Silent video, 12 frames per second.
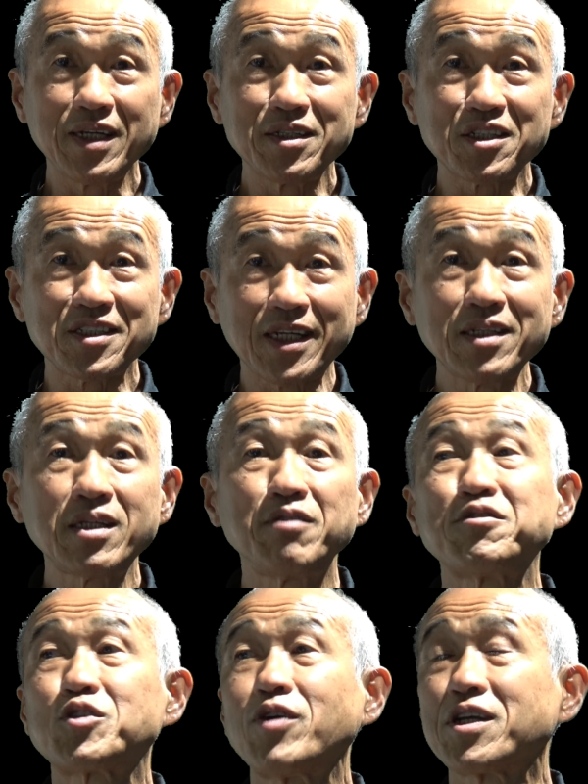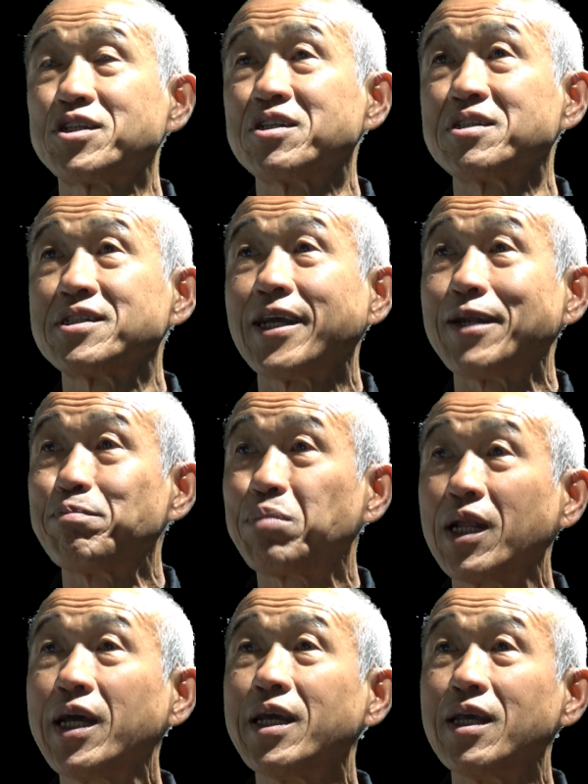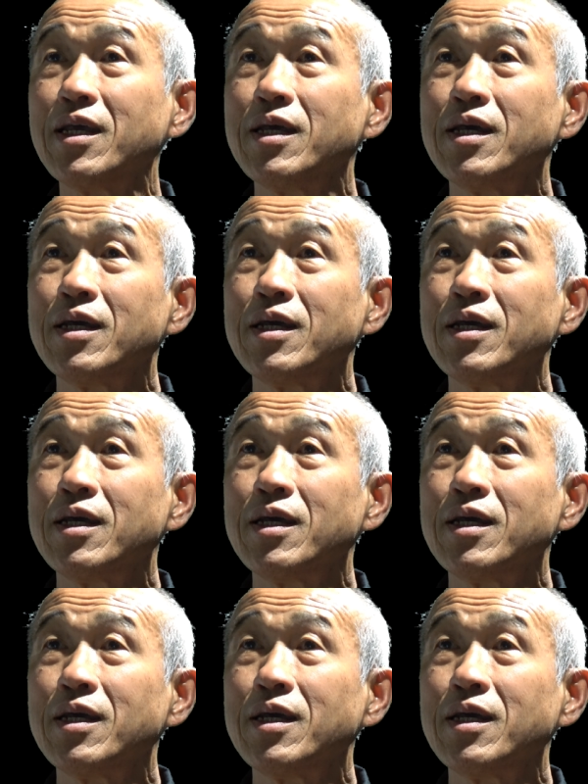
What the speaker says: incentive structures at play,